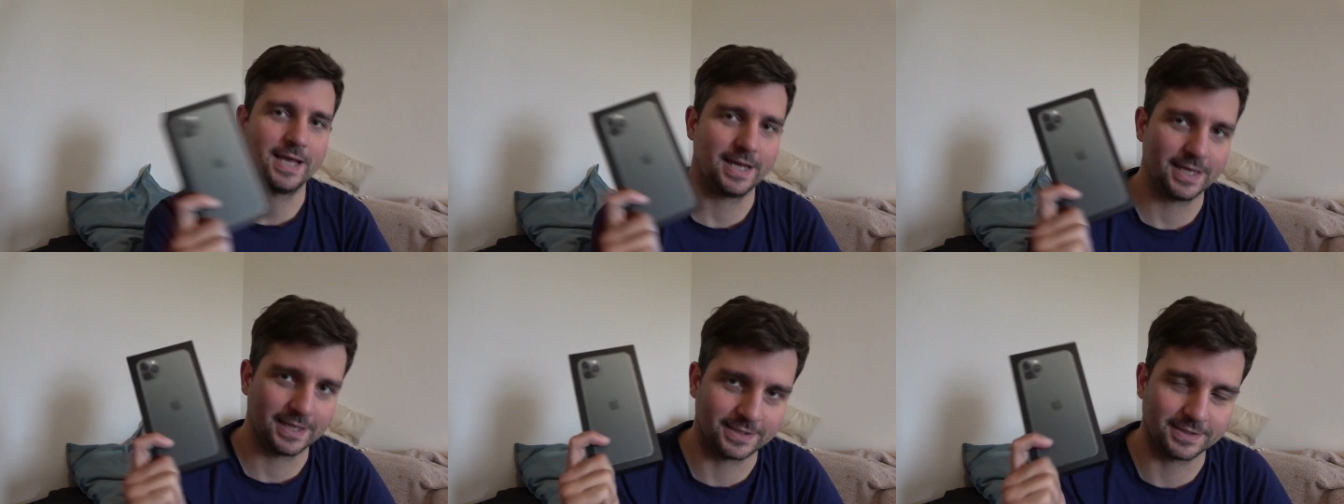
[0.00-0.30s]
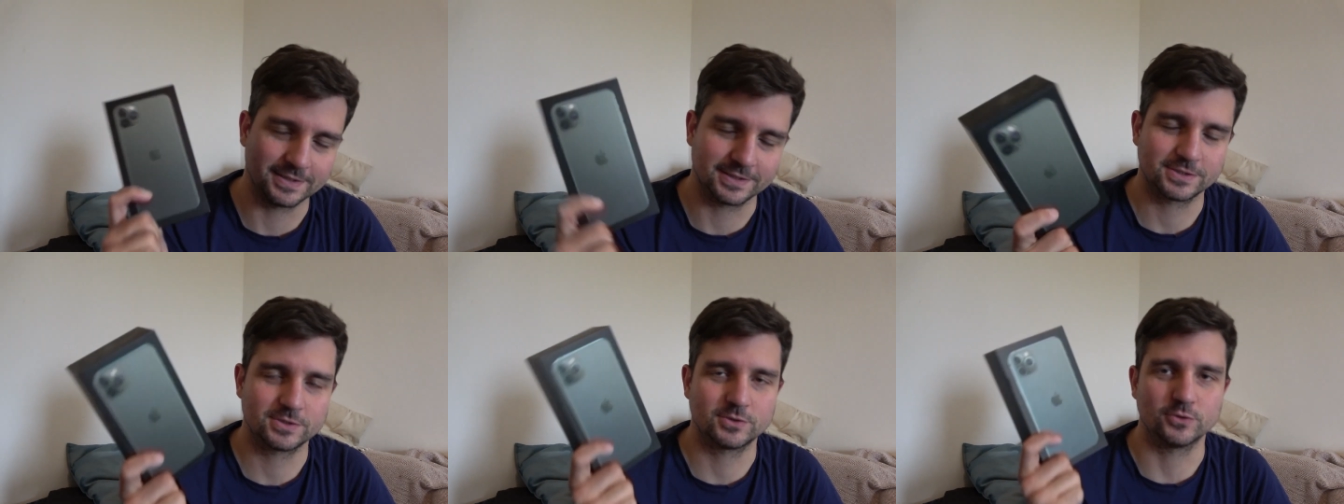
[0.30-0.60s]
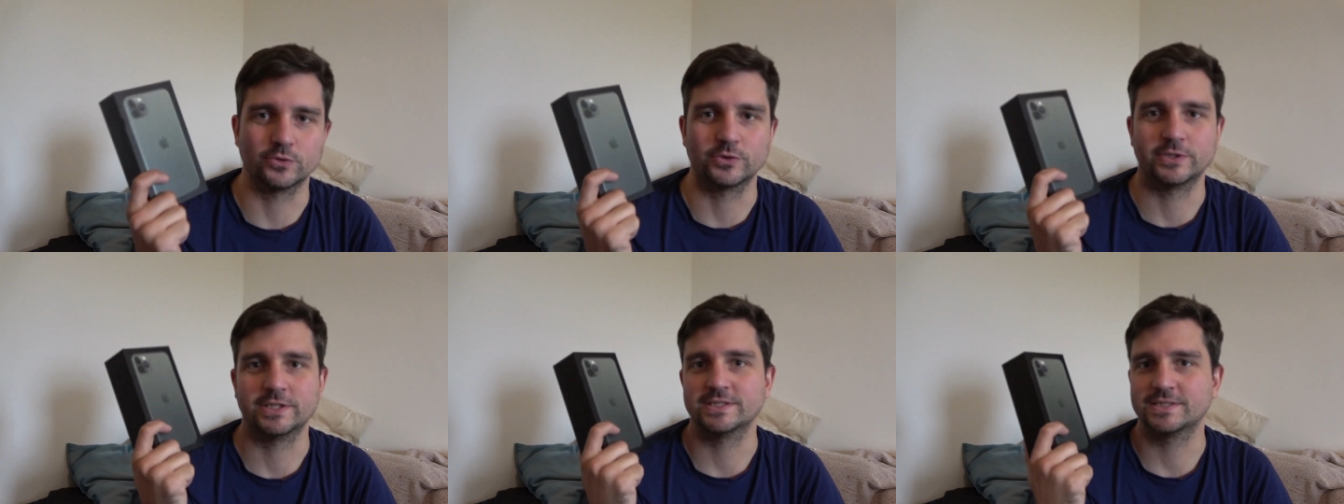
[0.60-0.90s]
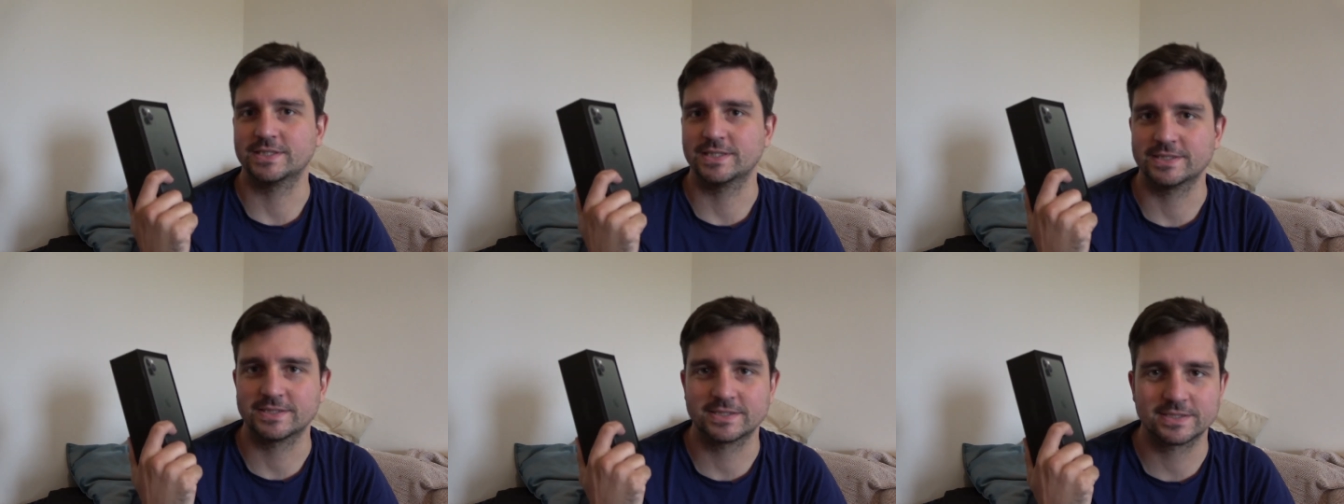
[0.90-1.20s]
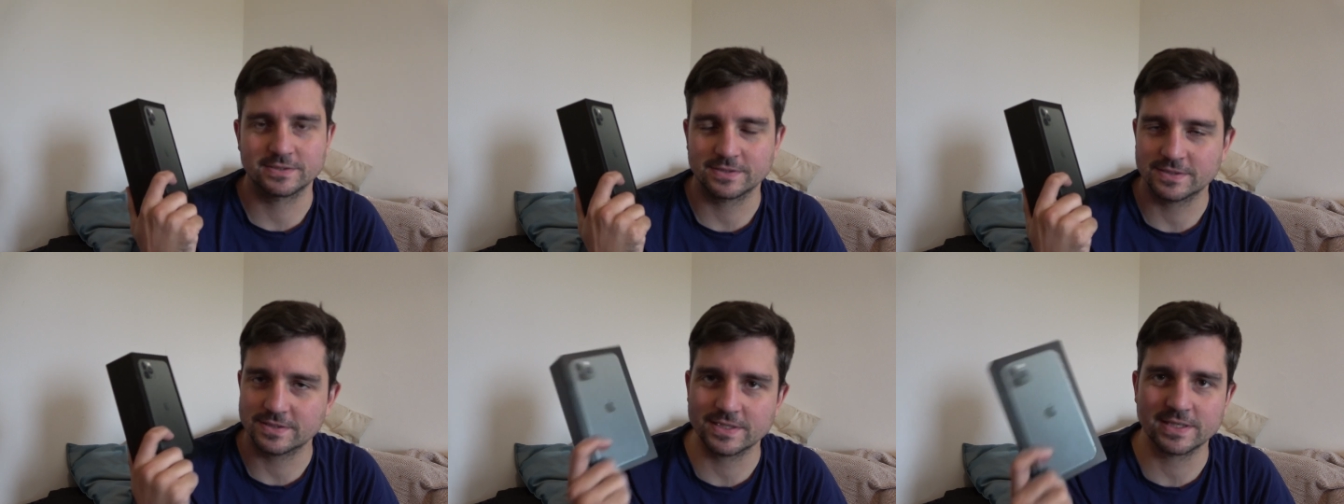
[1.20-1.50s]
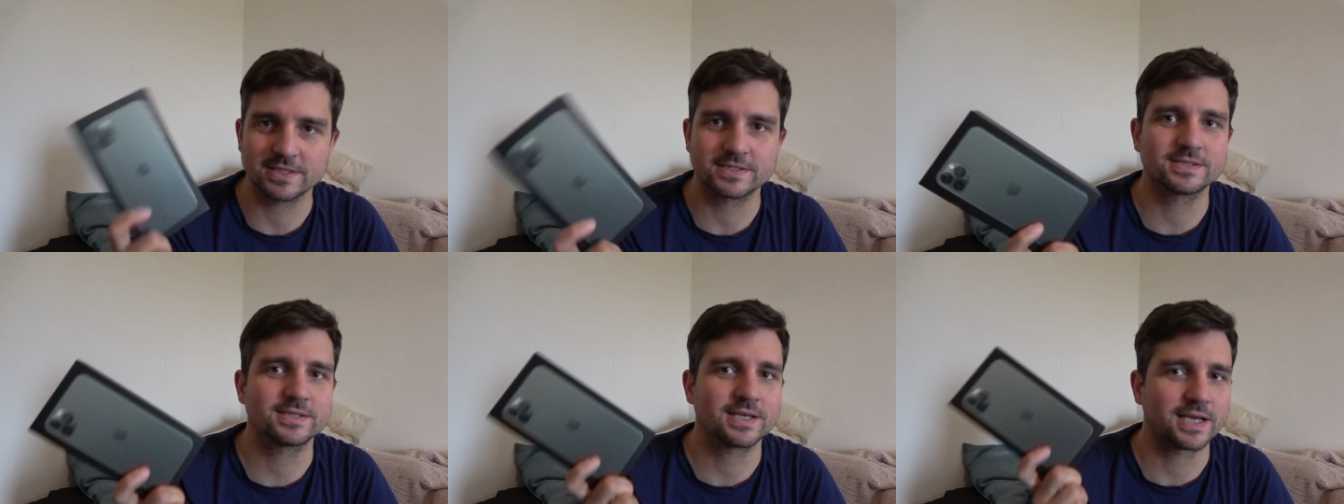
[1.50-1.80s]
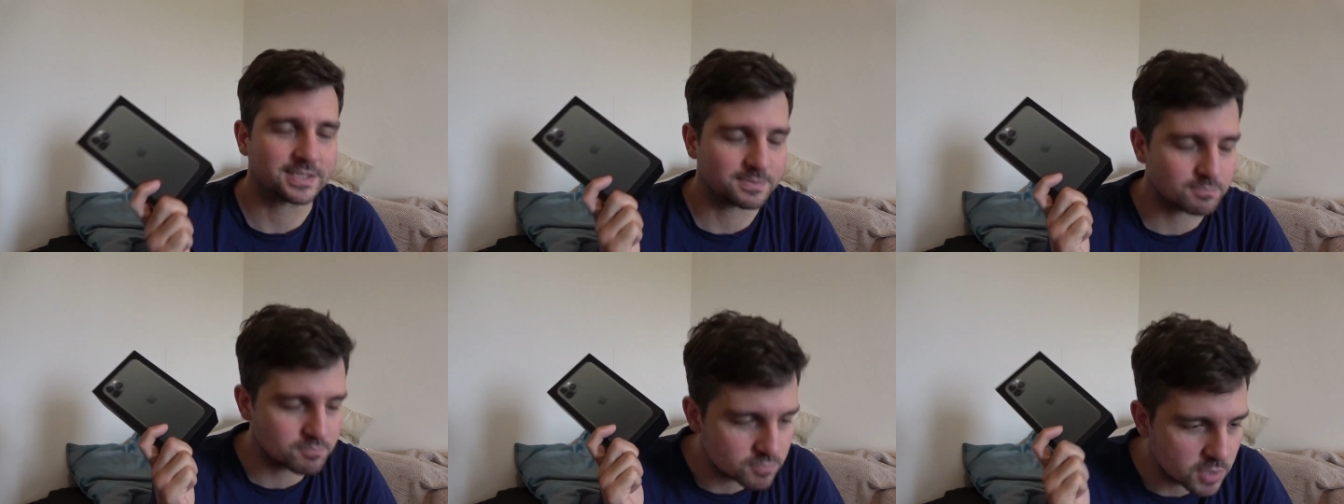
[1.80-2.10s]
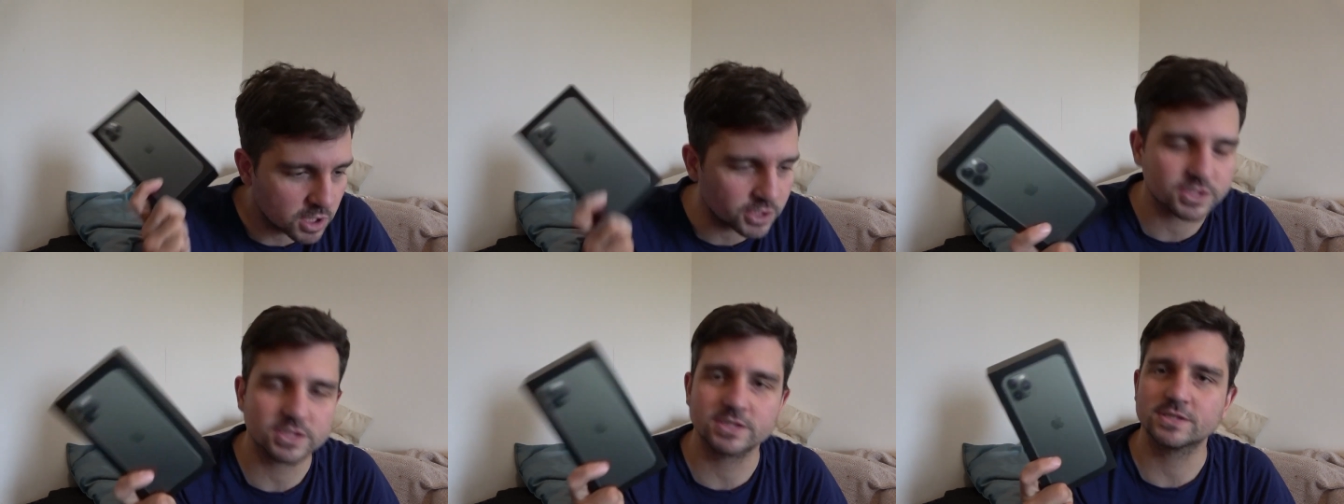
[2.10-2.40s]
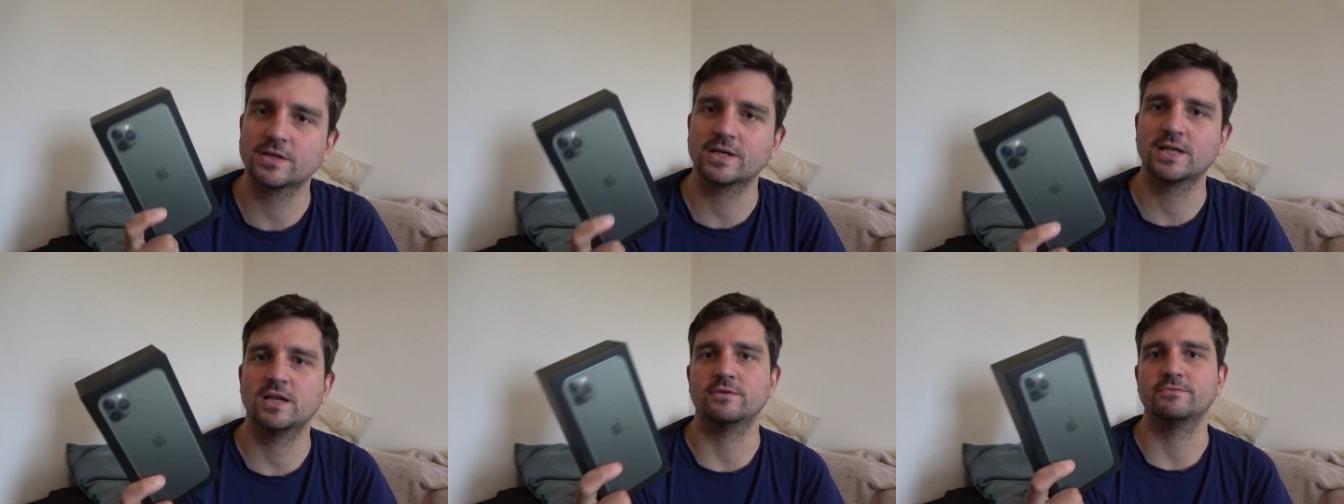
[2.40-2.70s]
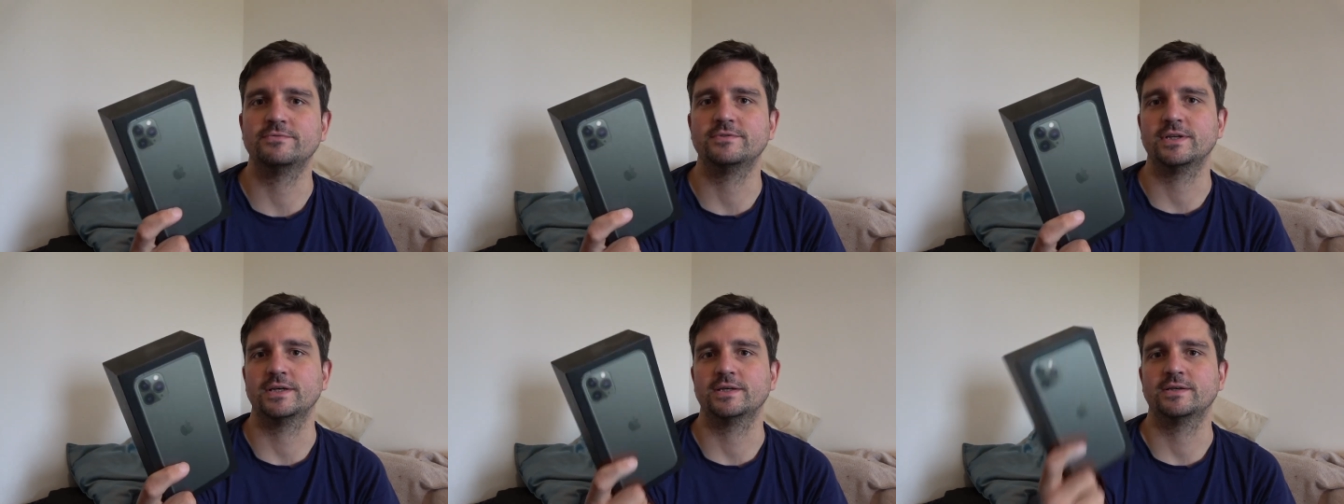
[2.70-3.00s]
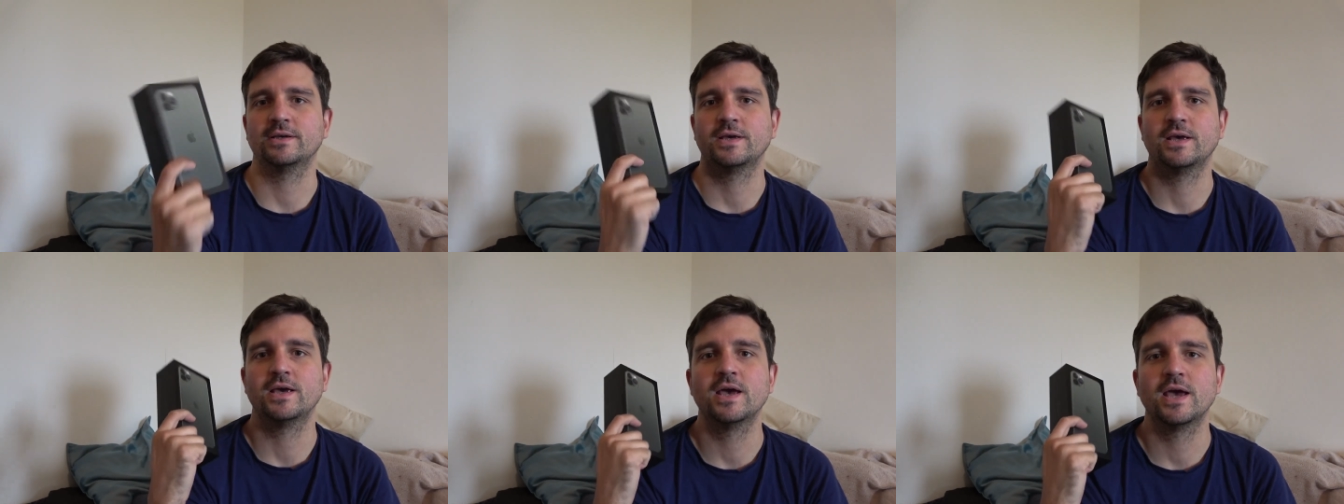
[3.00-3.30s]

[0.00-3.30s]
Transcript: in this story is this, as much as I loved it,